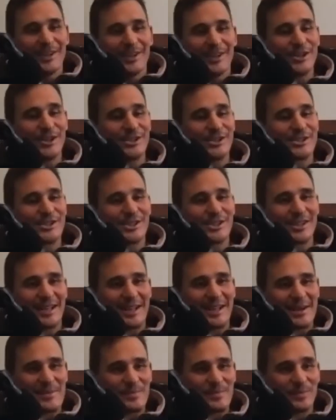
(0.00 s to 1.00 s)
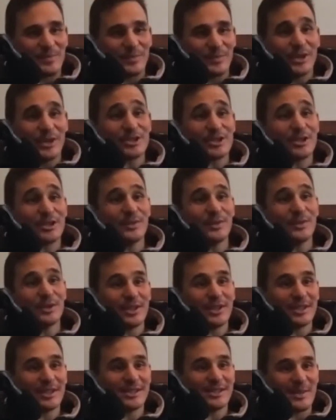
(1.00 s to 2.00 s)
Yeah, so shop for
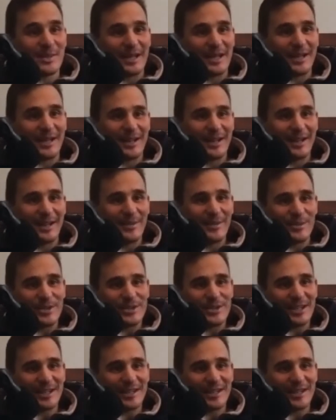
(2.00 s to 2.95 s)
doing this, man. I appreciate it.